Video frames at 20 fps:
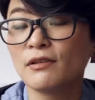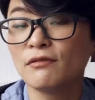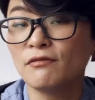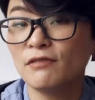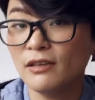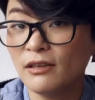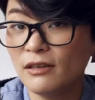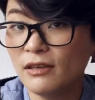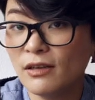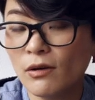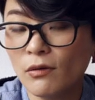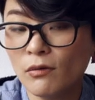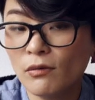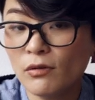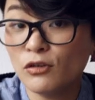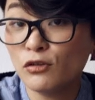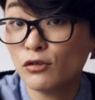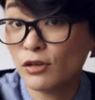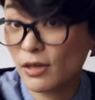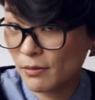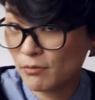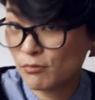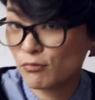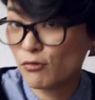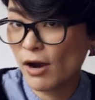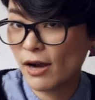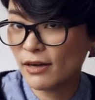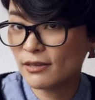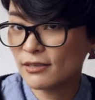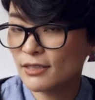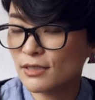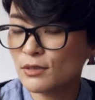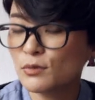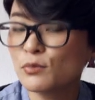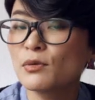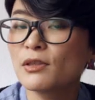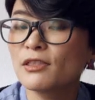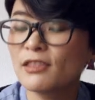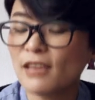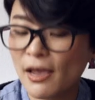video. You can practice
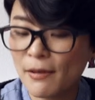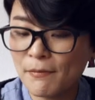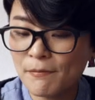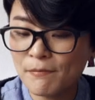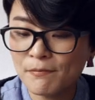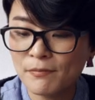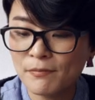with them.